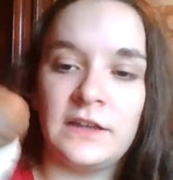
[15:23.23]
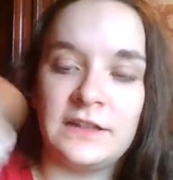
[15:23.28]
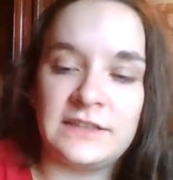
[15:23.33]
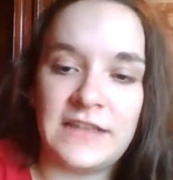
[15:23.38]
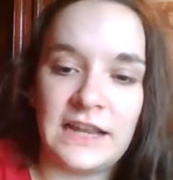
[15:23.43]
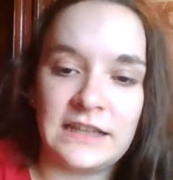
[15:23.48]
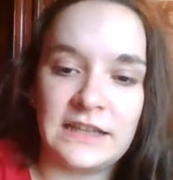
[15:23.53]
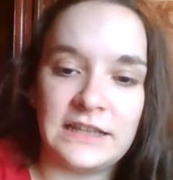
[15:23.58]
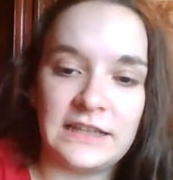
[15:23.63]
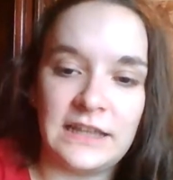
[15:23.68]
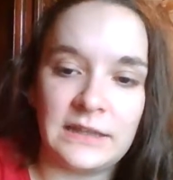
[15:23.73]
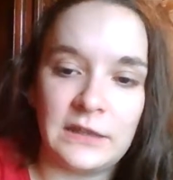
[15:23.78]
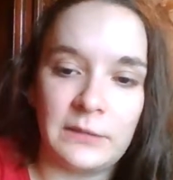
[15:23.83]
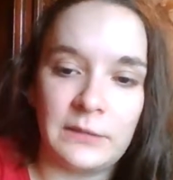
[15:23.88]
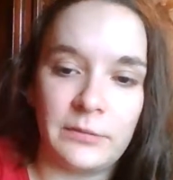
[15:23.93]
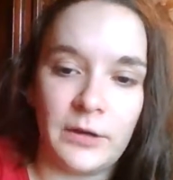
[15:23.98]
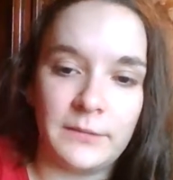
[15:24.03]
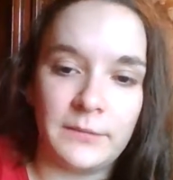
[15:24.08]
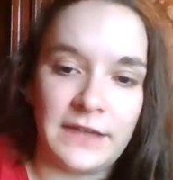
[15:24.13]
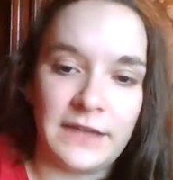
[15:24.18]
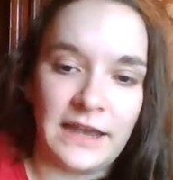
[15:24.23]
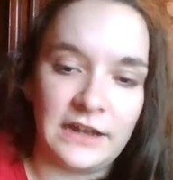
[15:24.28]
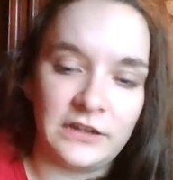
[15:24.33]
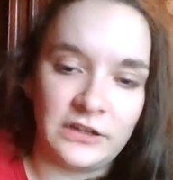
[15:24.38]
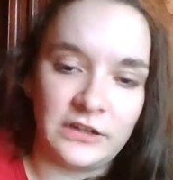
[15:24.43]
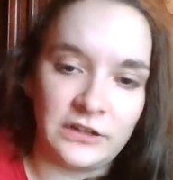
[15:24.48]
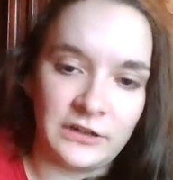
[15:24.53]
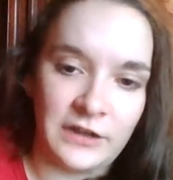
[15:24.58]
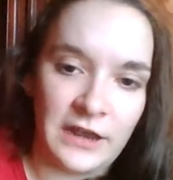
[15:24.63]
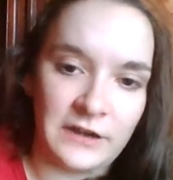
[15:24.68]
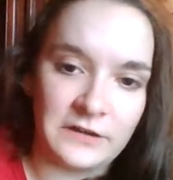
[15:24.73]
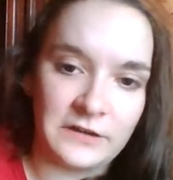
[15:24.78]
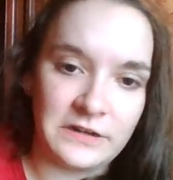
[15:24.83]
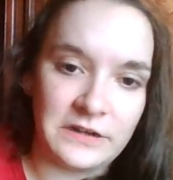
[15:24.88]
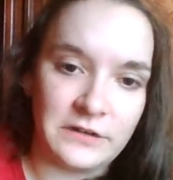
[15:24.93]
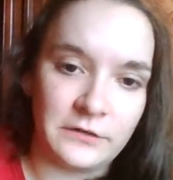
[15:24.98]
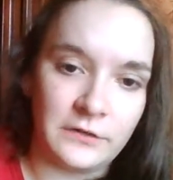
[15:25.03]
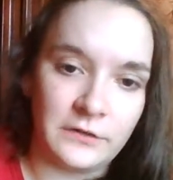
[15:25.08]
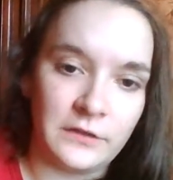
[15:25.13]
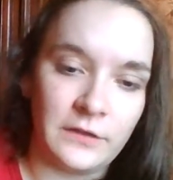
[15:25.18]
Exactly like they probably had it
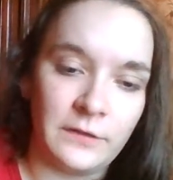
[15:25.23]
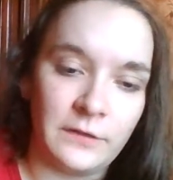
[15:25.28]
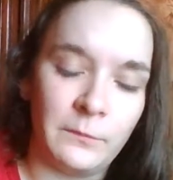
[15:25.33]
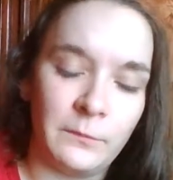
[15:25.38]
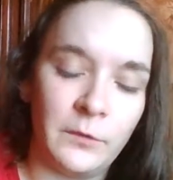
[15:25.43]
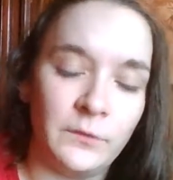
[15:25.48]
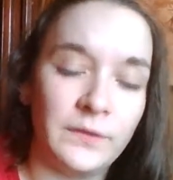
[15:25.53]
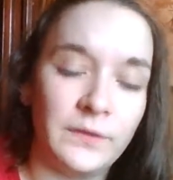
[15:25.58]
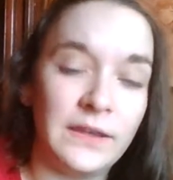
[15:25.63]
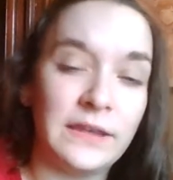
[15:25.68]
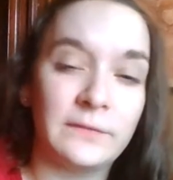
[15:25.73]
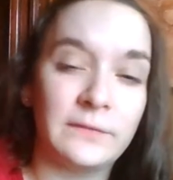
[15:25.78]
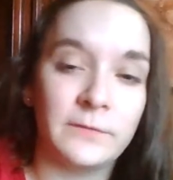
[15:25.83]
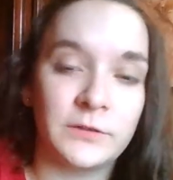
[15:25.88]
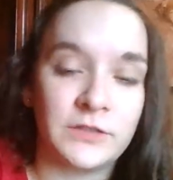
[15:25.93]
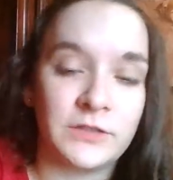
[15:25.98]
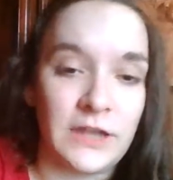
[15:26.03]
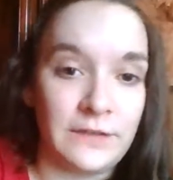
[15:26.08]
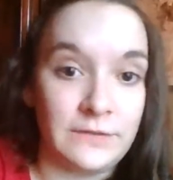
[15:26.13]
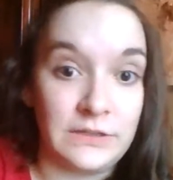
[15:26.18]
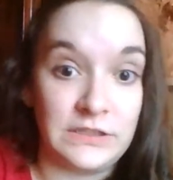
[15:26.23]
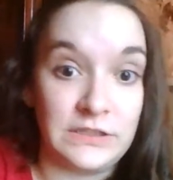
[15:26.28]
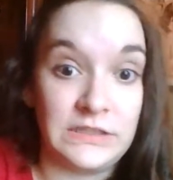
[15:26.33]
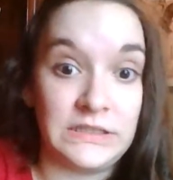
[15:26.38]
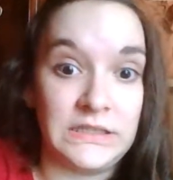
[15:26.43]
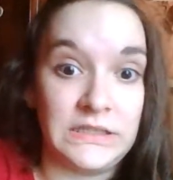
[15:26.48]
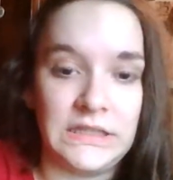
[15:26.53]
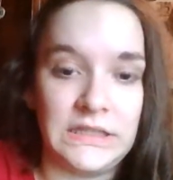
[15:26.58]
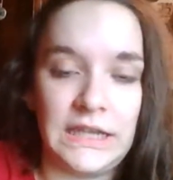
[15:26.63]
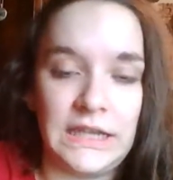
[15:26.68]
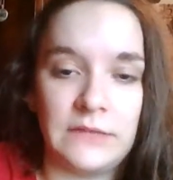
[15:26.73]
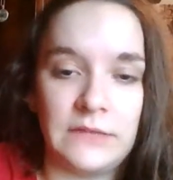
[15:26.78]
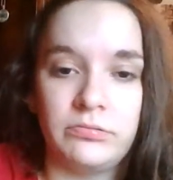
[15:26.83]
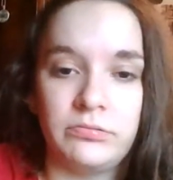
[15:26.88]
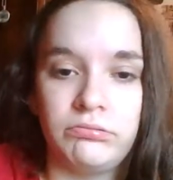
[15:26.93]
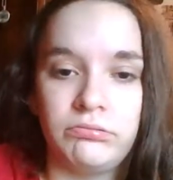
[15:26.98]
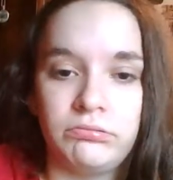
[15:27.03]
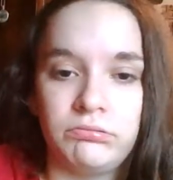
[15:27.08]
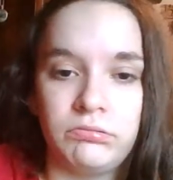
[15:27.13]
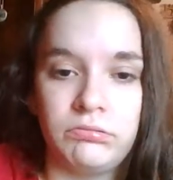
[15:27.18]
in the movie, which I haven't seen in like
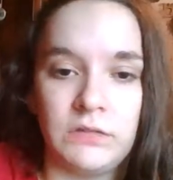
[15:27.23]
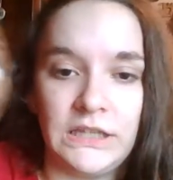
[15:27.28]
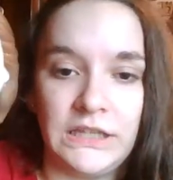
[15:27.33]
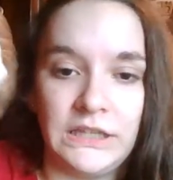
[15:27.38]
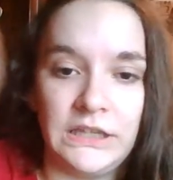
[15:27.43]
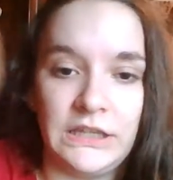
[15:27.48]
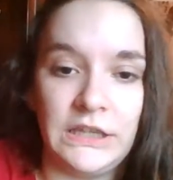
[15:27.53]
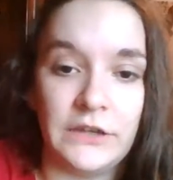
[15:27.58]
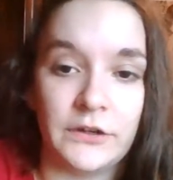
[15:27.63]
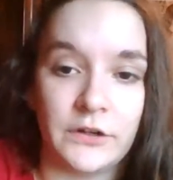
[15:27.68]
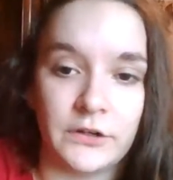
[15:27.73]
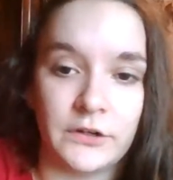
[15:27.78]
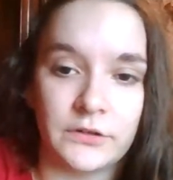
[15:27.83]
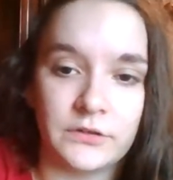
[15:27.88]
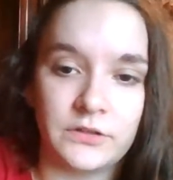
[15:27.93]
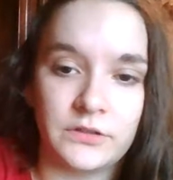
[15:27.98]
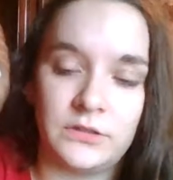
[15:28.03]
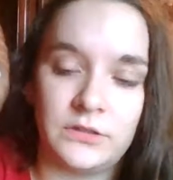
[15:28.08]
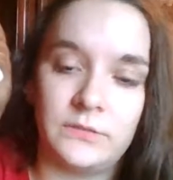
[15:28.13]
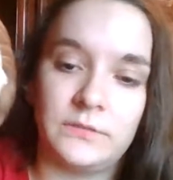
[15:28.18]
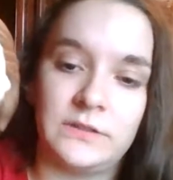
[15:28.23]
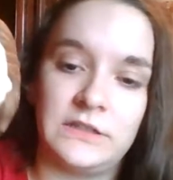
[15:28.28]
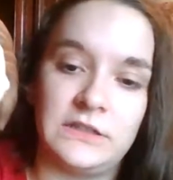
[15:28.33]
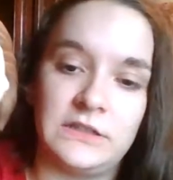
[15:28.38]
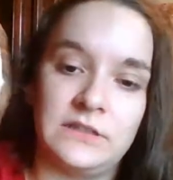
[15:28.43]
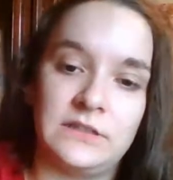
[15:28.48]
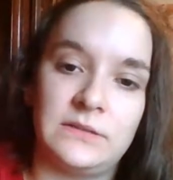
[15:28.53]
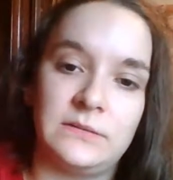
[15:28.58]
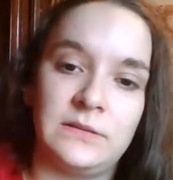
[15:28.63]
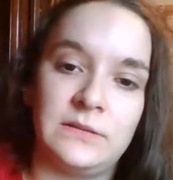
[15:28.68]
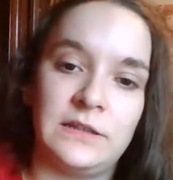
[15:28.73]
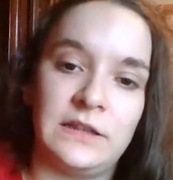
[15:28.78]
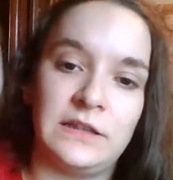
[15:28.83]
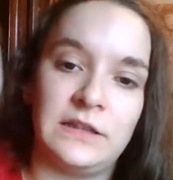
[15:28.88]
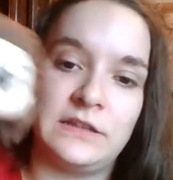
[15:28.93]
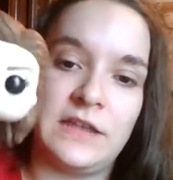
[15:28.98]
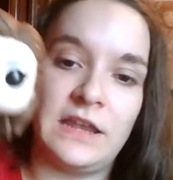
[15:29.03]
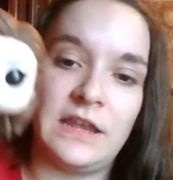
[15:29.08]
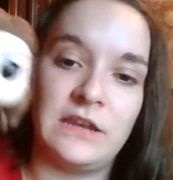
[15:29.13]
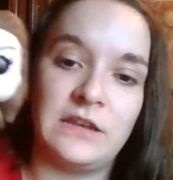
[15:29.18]
years since
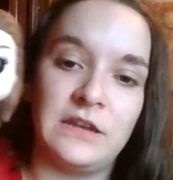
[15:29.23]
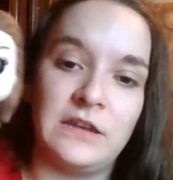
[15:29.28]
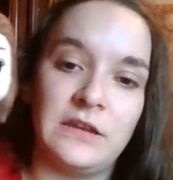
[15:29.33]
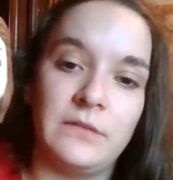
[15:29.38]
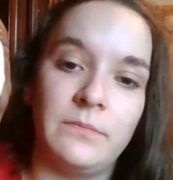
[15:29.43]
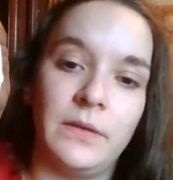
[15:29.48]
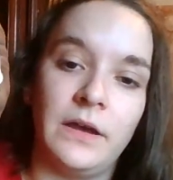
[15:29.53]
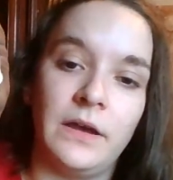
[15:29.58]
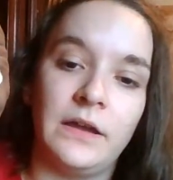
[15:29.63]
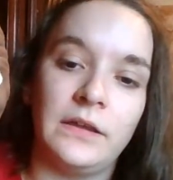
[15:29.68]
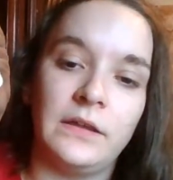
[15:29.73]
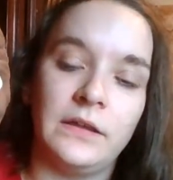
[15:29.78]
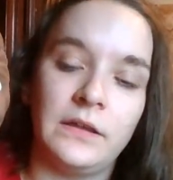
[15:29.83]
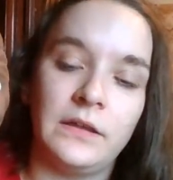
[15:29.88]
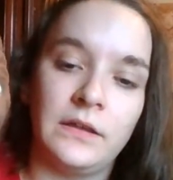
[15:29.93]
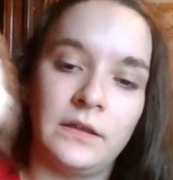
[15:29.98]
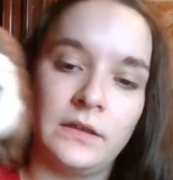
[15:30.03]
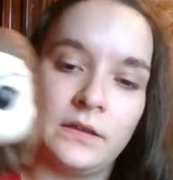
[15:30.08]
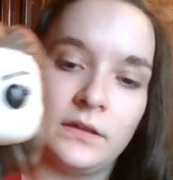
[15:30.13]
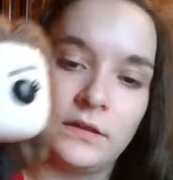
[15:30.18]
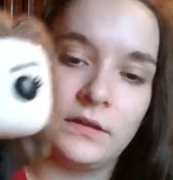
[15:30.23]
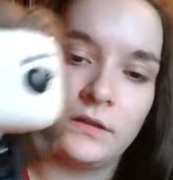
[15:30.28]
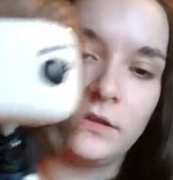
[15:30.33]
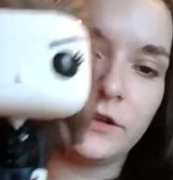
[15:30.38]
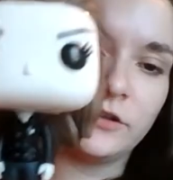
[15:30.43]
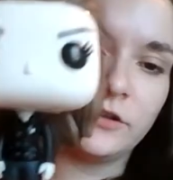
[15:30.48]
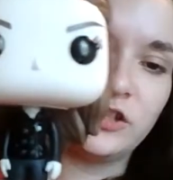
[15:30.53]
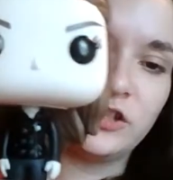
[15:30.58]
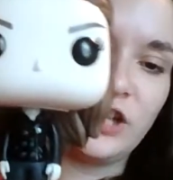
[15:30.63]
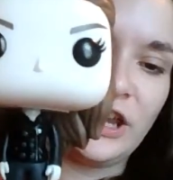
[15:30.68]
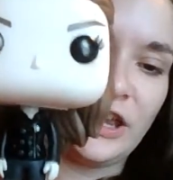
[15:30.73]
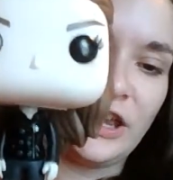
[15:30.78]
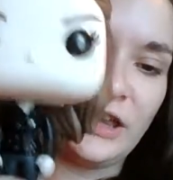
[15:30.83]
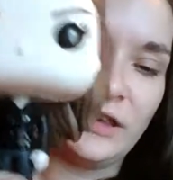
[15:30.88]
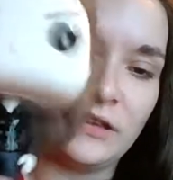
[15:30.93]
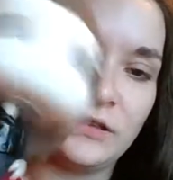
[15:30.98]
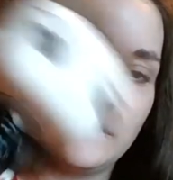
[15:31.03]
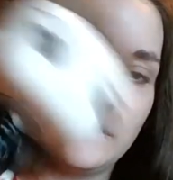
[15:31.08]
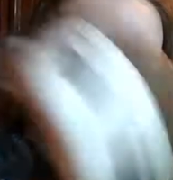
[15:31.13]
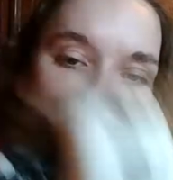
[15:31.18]
it ended, but there she
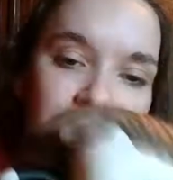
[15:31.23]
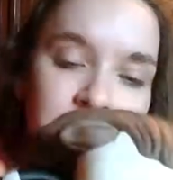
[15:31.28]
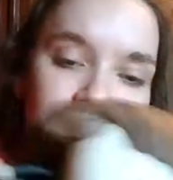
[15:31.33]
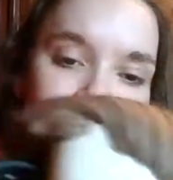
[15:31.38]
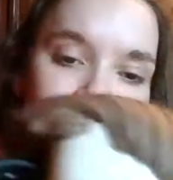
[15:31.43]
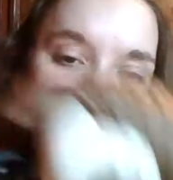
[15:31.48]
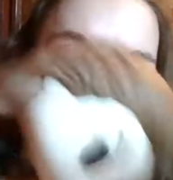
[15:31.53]
is.